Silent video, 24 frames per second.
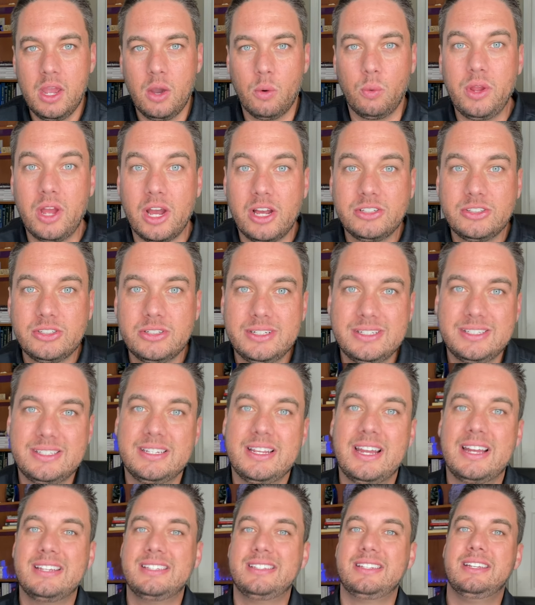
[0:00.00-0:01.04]
We also
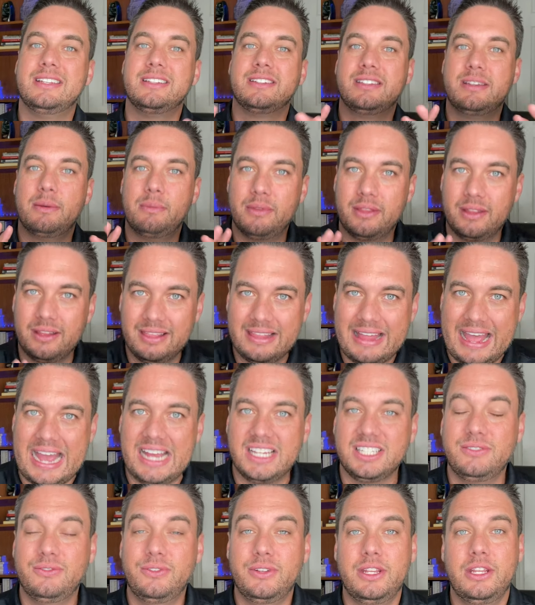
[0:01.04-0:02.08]
discussed in some of the
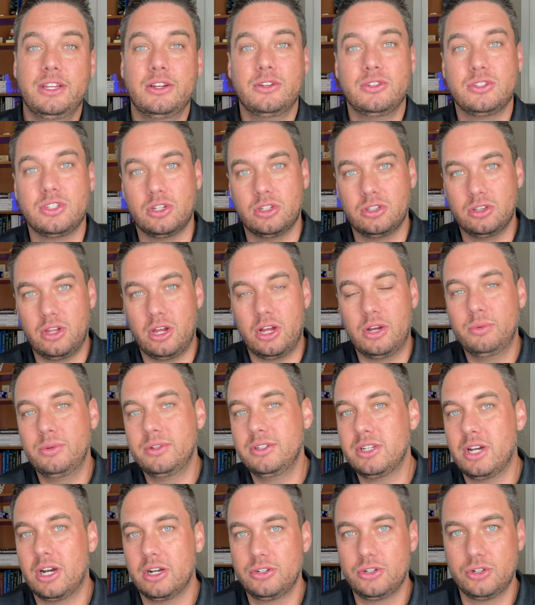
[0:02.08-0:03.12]
last videos, along with
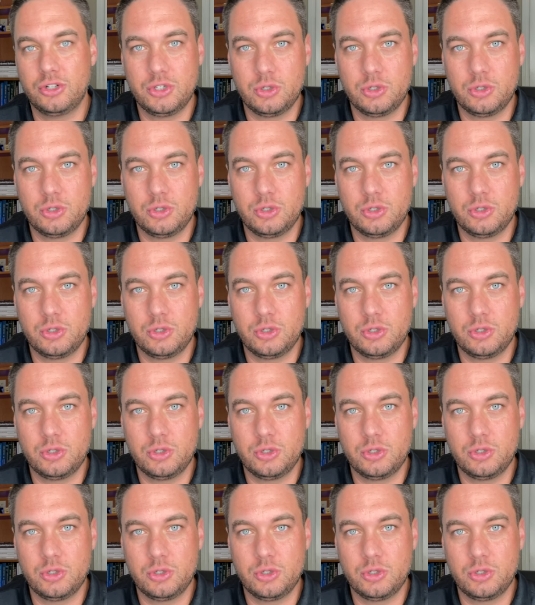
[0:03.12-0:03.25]
Dr.